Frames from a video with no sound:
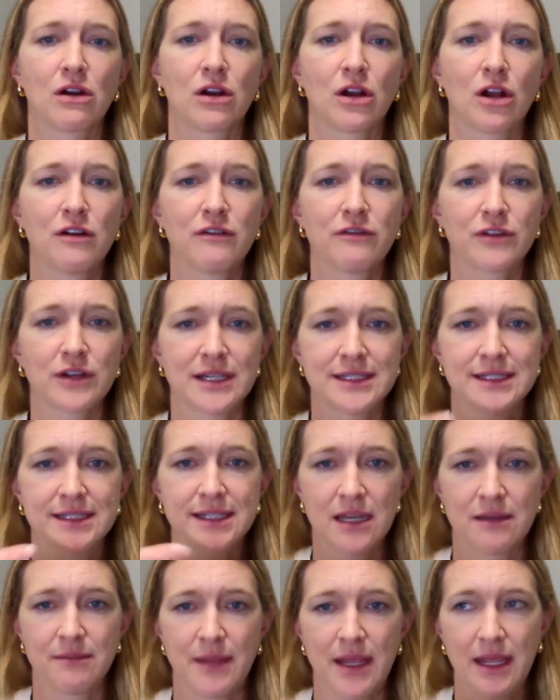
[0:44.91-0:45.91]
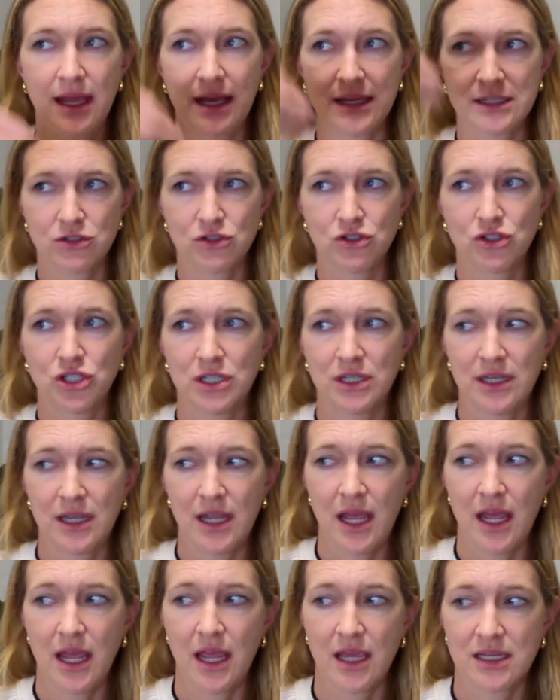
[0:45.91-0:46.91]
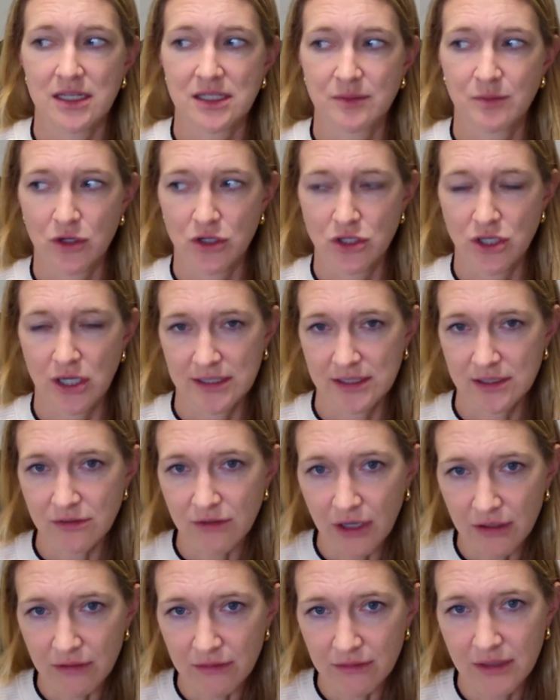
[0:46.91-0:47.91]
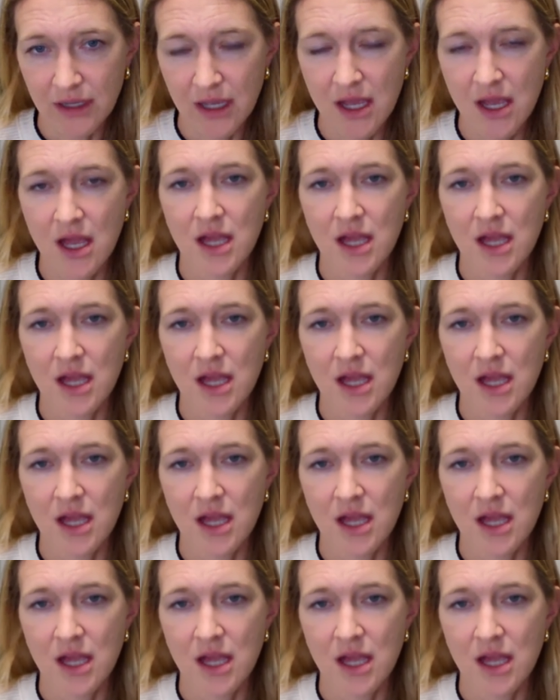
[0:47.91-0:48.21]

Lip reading: our ovaries then make estrogen and progesterone.